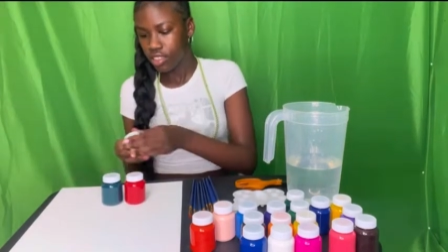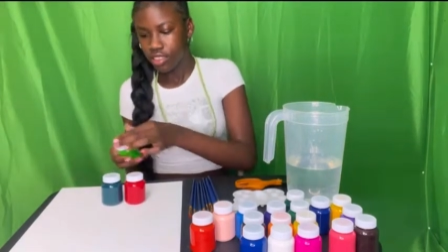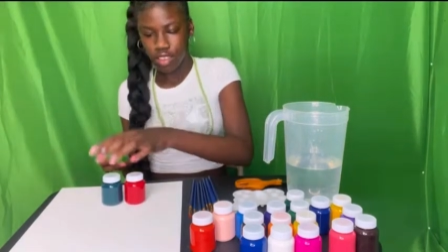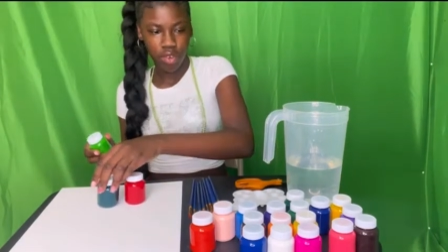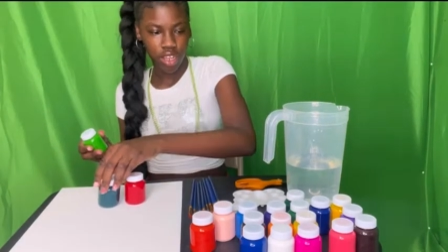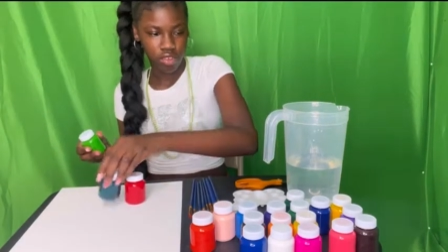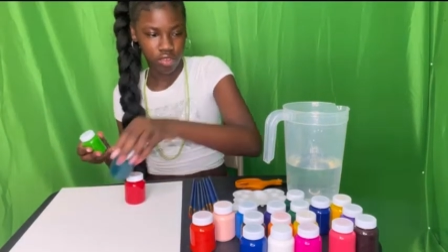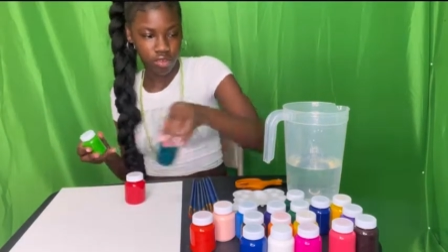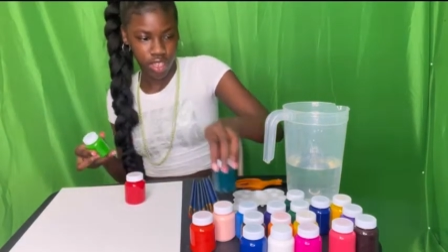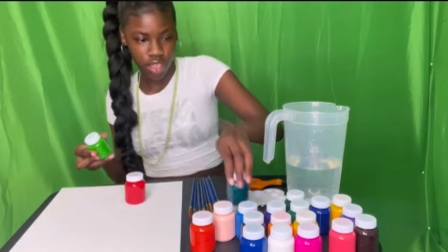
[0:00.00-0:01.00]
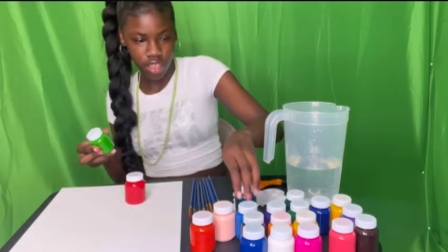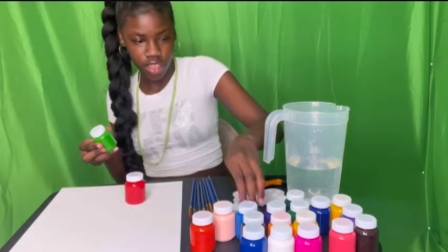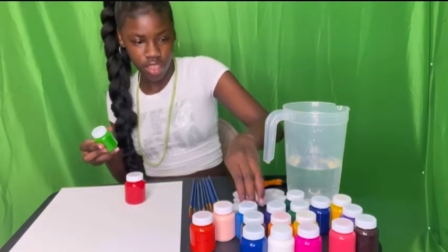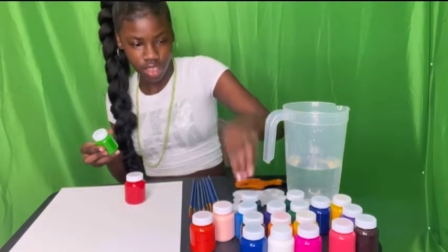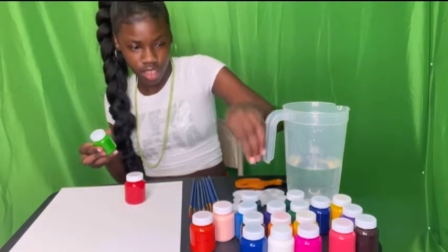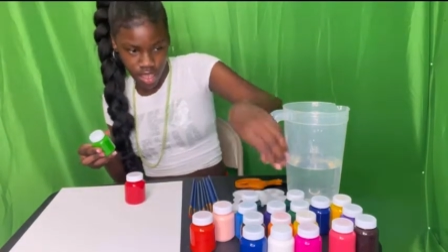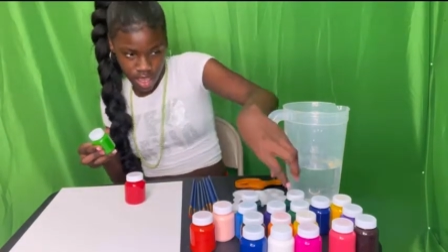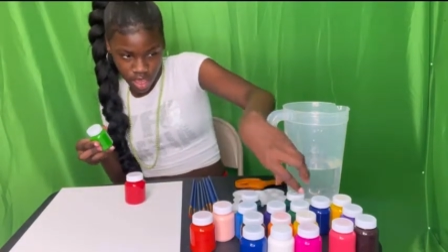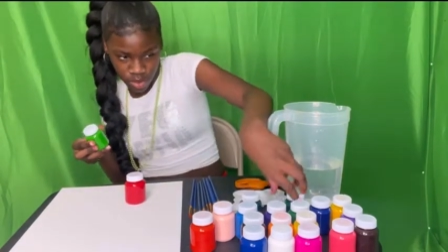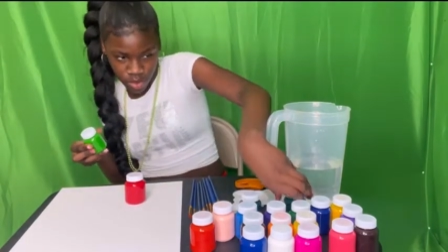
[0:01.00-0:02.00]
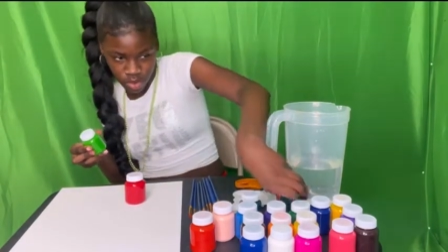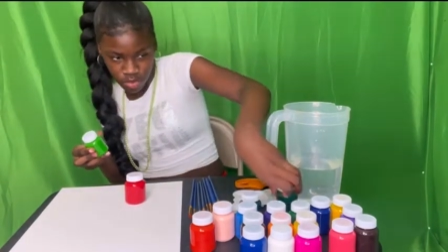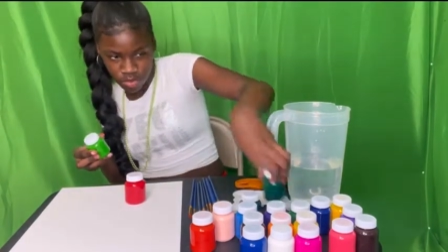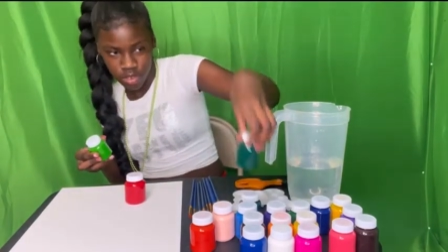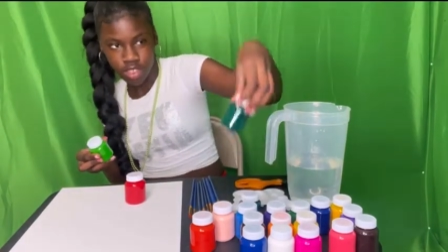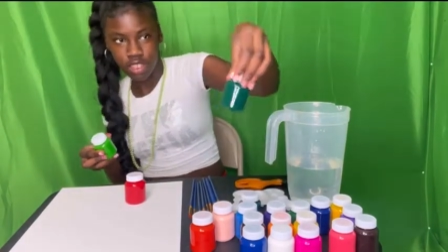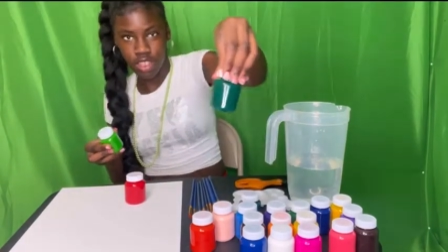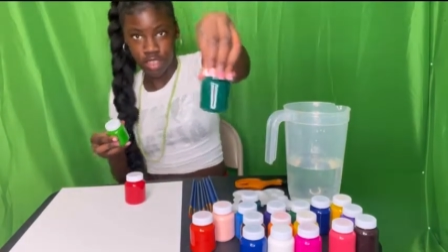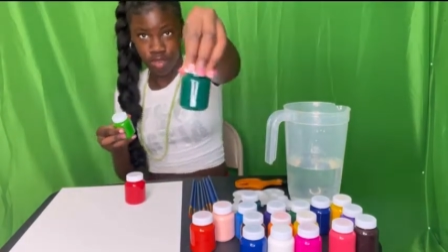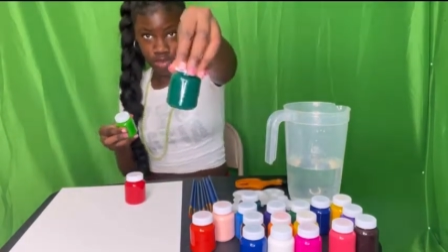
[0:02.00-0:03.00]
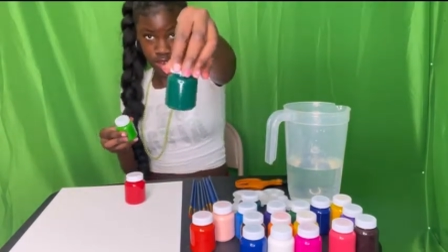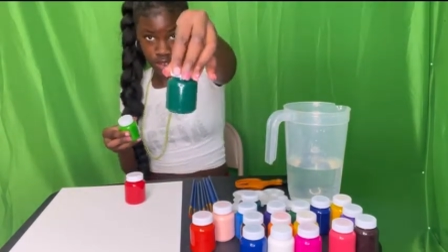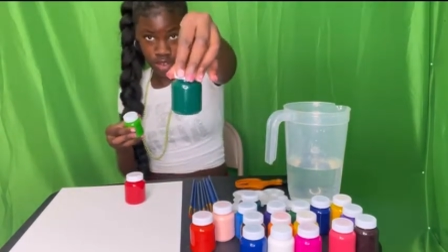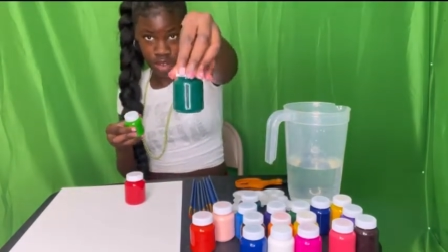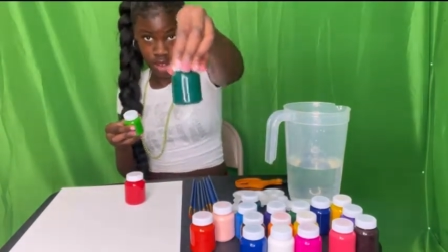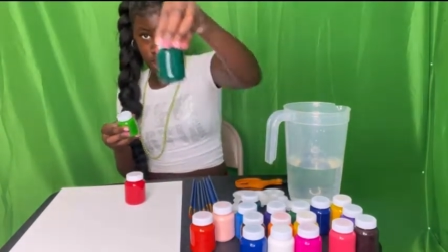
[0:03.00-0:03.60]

so I'm not gonna use that. I'm gonna use this one.